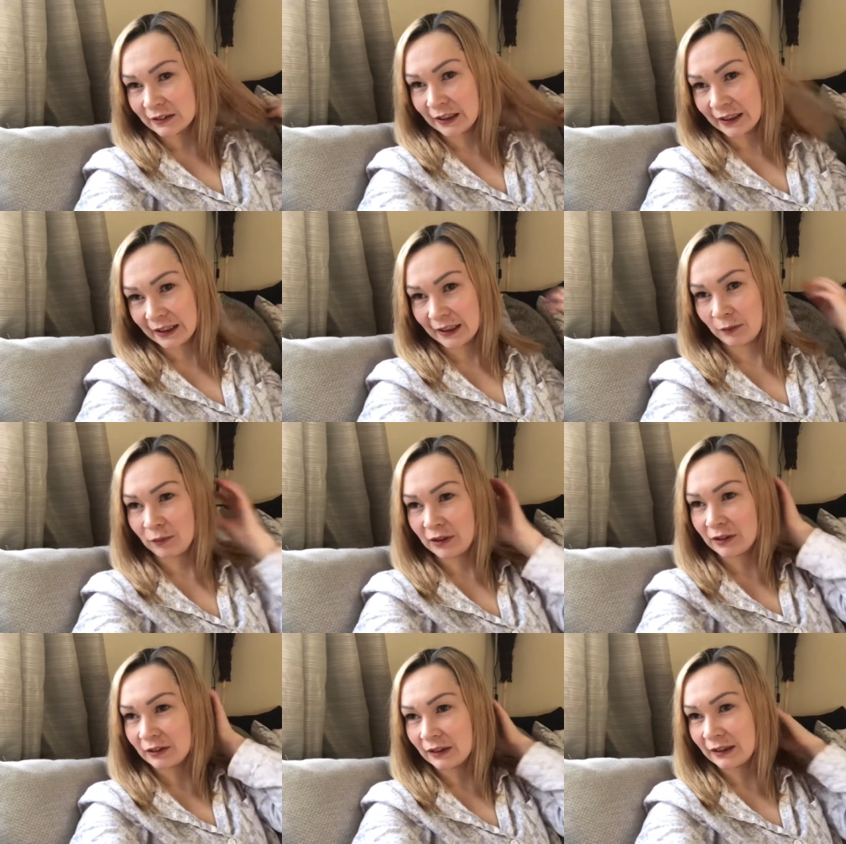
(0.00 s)
um,
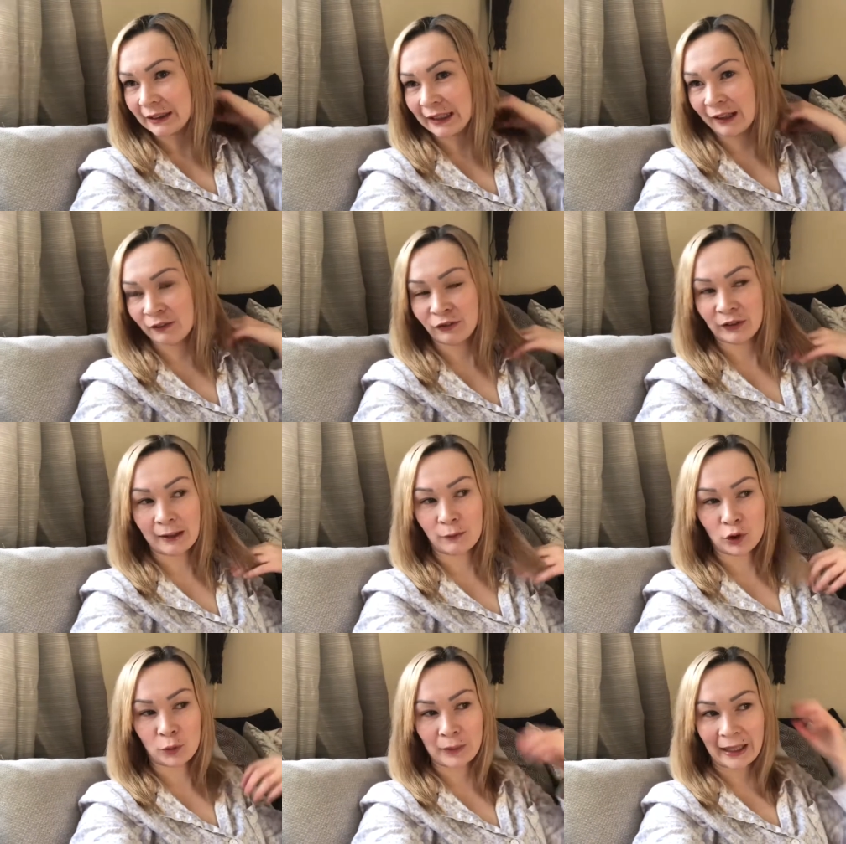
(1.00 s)
getting
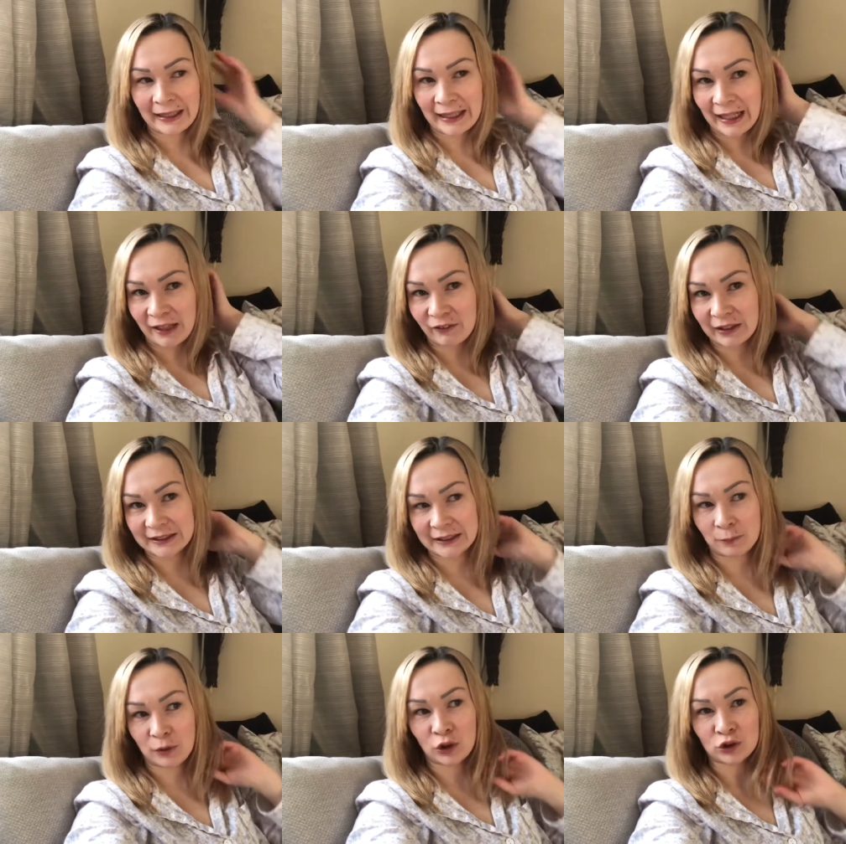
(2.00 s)
Flo up, getting hair
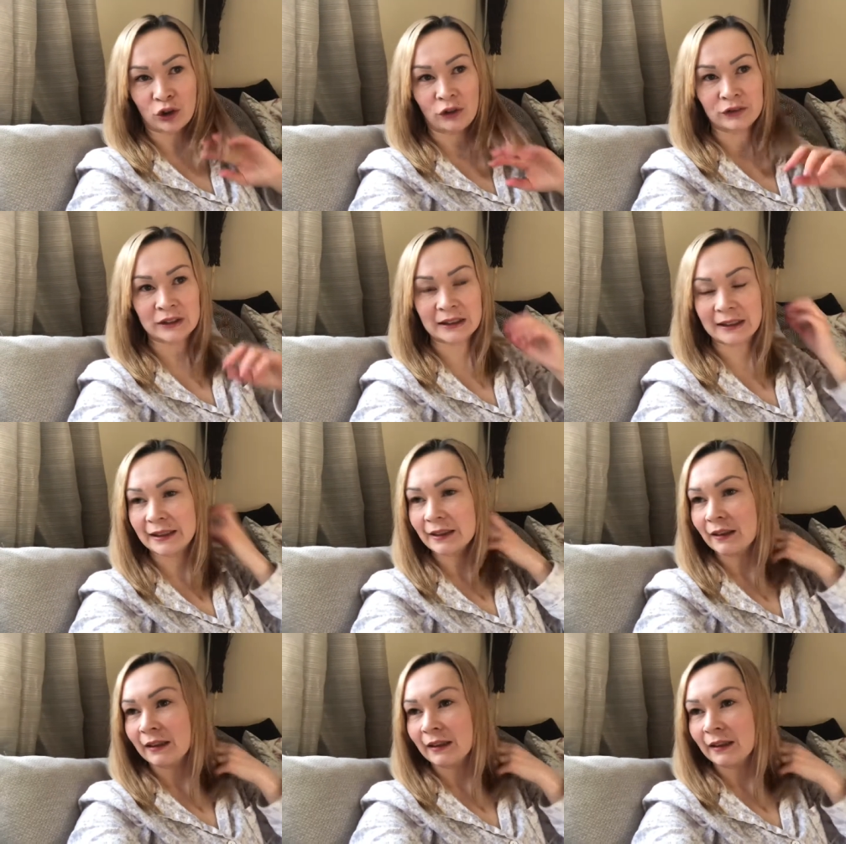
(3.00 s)
ready because obviously